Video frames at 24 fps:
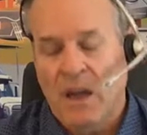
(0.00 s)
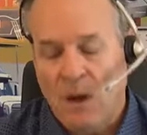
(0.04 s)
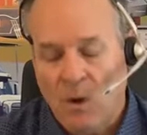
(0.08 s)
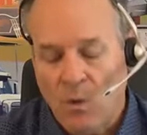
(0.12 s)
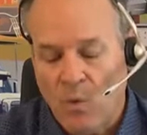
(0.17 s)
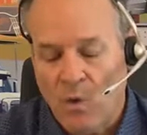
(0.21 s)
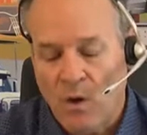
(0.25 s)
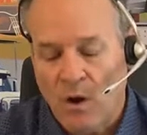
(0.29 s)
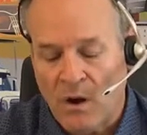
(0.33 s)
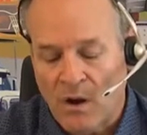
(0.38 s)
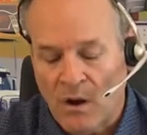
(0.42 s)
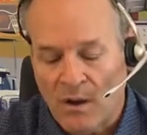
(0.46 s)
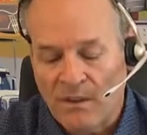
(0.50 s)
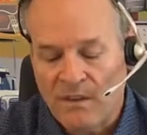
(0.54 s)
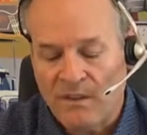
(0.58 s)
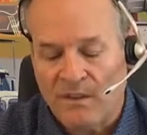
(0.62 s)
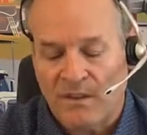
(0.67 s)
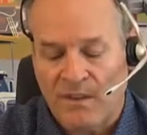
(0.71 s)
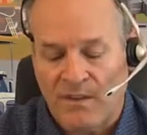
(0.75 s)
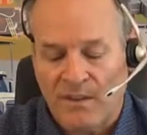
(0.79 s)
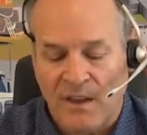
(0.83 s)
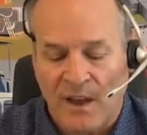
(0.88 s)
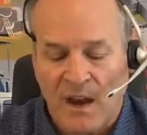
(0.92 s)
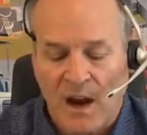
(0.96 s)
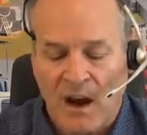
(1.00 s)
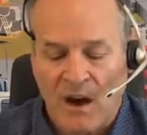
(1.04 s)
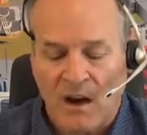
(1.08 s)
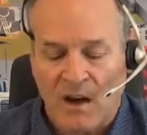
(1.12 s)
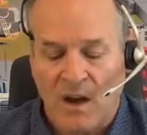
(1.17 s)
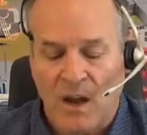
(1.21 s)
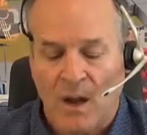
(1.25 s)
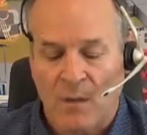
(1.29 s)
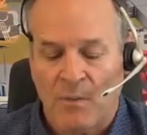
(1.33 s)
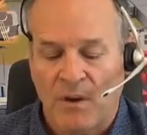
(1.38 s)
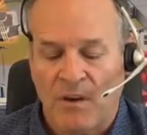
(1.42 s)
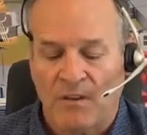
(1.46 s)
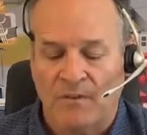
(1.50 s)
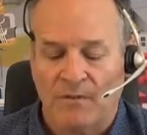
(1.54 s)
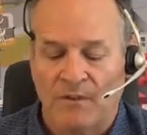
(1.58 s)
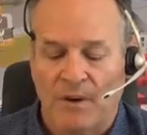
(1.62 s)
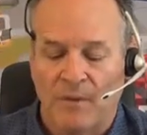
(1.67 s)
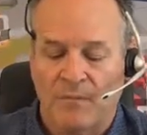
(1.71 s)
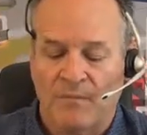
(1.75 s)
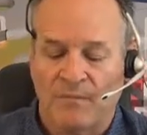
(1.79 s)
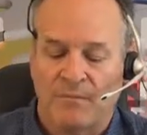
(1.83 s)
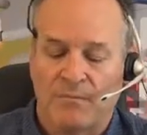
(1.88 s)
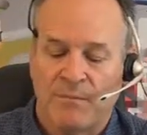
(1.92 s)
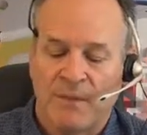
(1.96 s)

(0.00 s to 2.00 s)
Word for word: where it is that they are coming from.